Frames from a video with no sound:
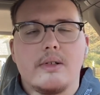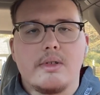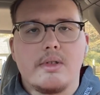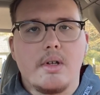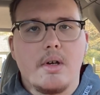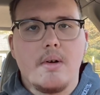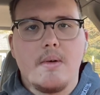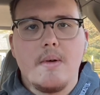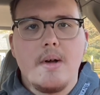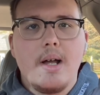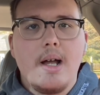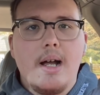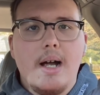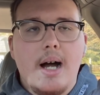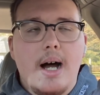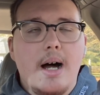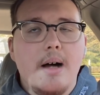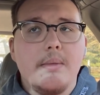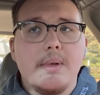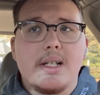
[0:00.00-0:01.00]
So
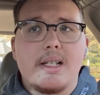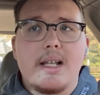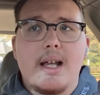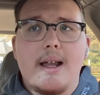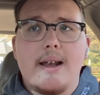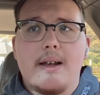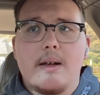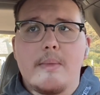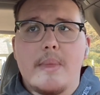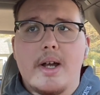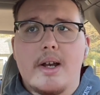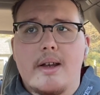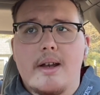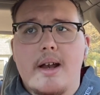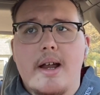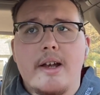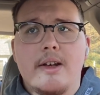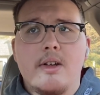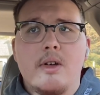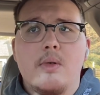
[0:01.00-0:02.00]
I'm excited about it.
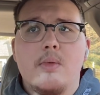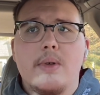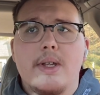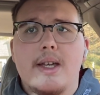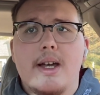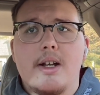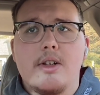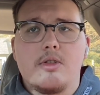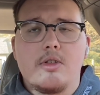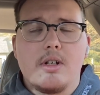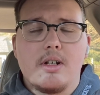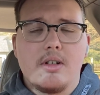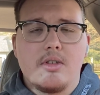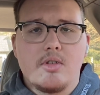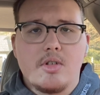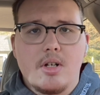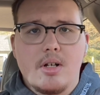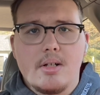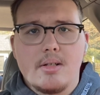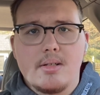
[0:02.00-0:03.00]
I know we got John
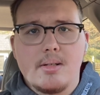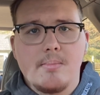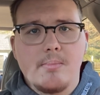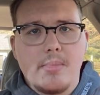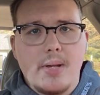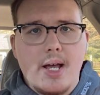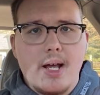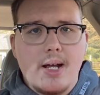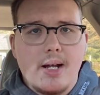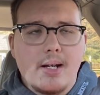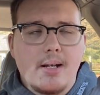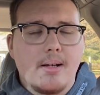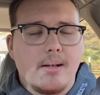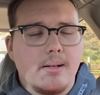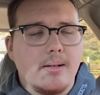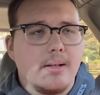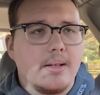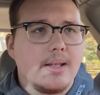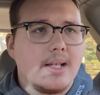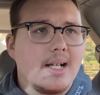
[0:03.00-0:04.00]
Johnson back,
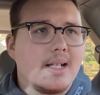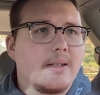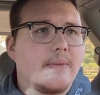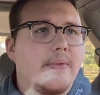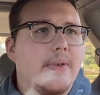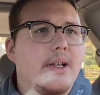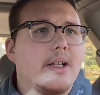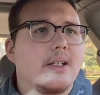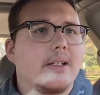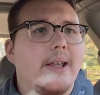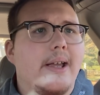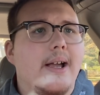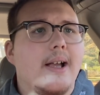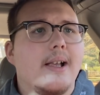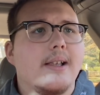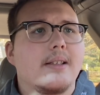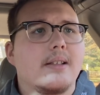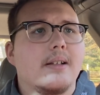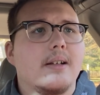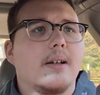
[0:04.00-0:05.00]
and that's
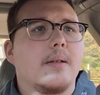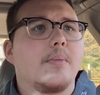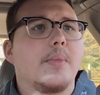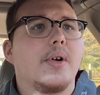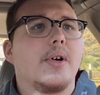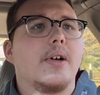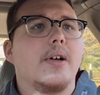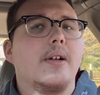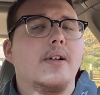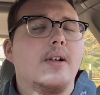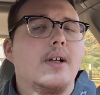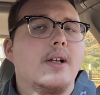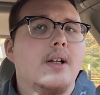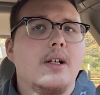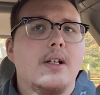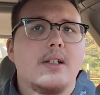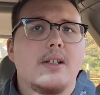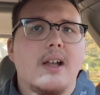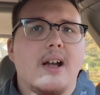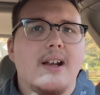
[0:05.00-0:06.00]
fantastic, but
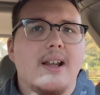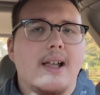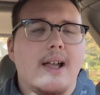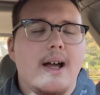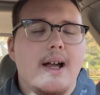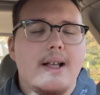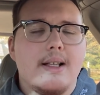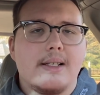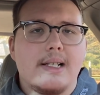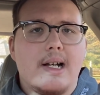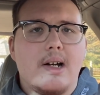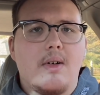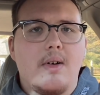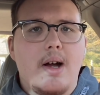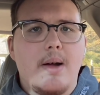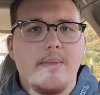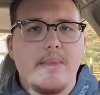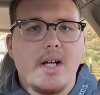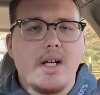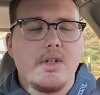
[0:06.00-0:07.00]
ton of guys out.
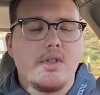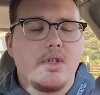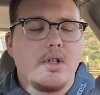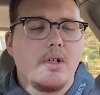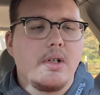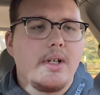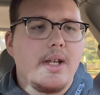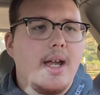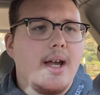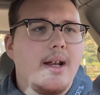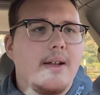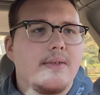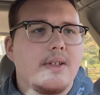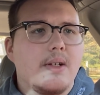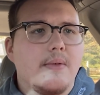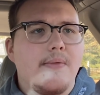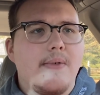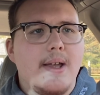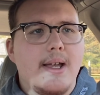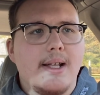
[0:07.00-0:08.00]
I'm not sure yet if
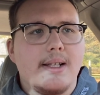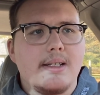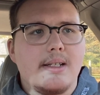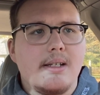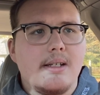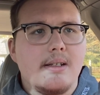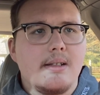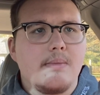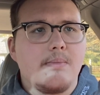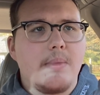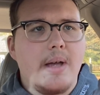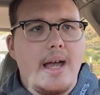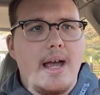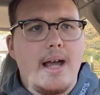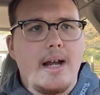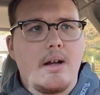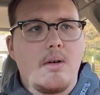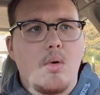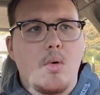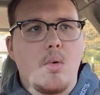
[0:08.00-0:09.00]
Stefanski's
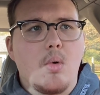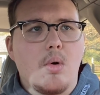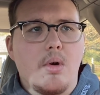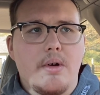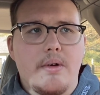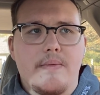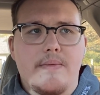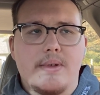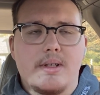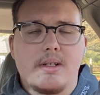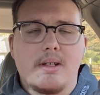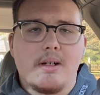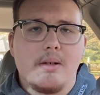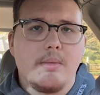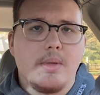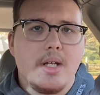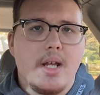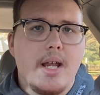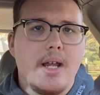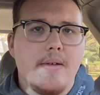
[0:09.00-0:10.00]
back or if it's going to
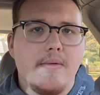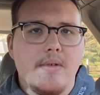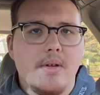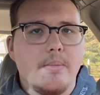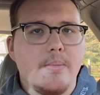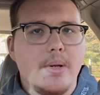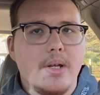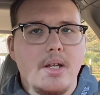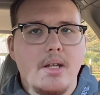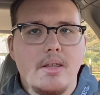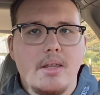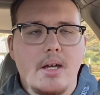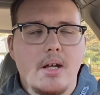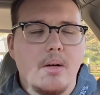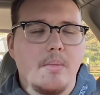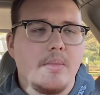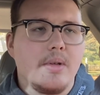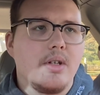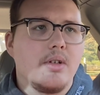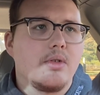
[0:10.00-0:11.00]
be AVP.
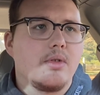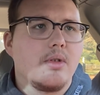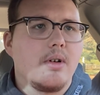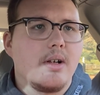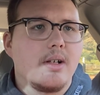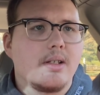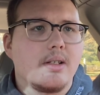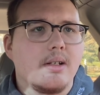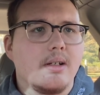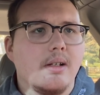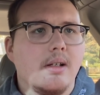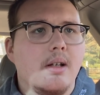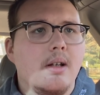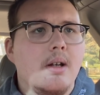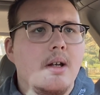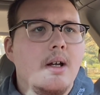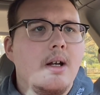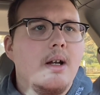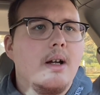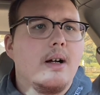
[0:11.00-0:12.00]
That'll be interesting.
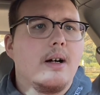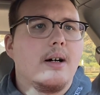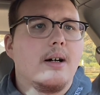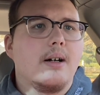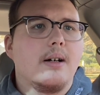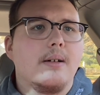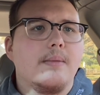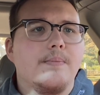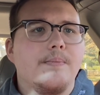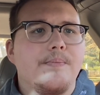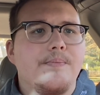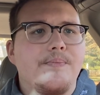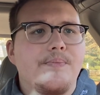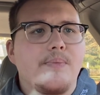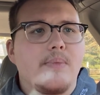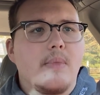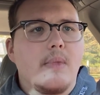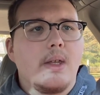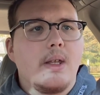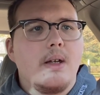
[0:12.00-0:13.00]

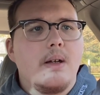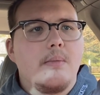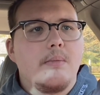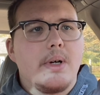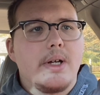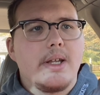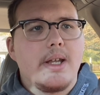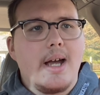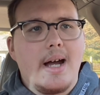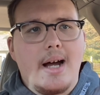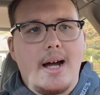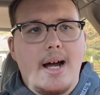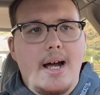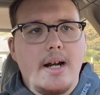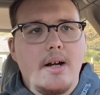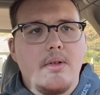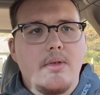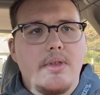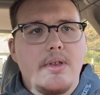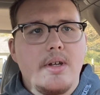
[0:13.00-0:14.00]
But yeah, I
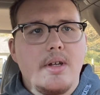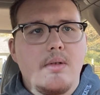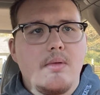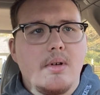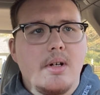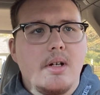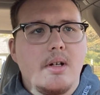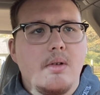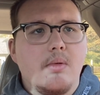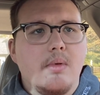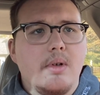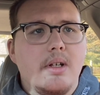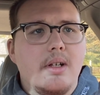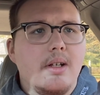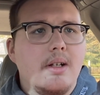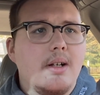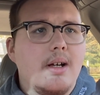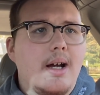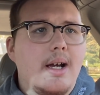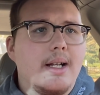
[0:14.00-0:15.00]
don't think we're going to
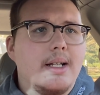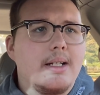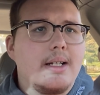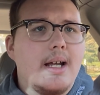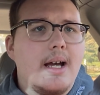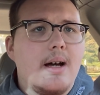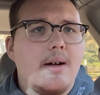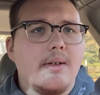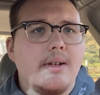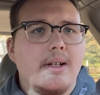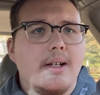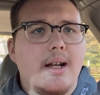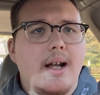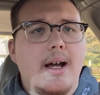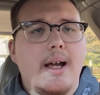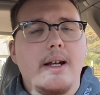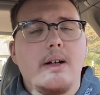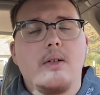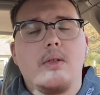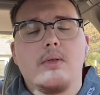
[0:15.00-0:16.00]
win. I doubt it.
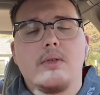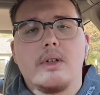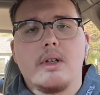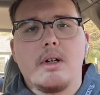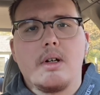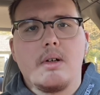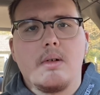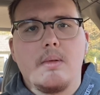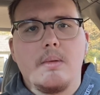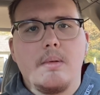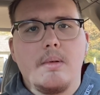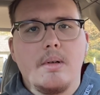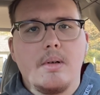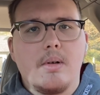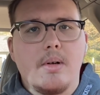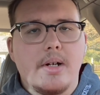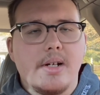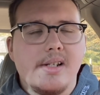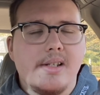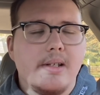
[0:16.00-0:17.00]
I don't know.
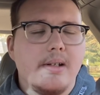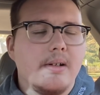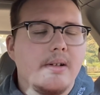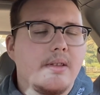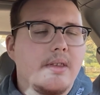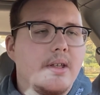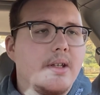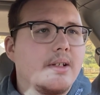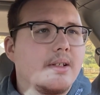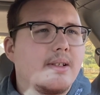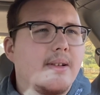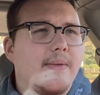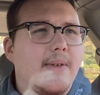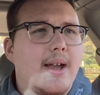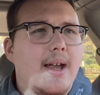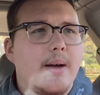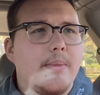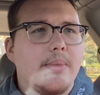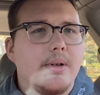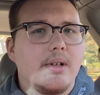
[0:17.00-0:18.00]
Crazier things have
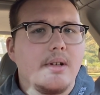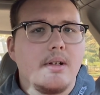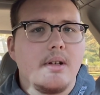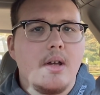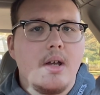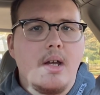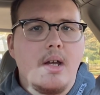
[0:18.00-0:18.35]
happened.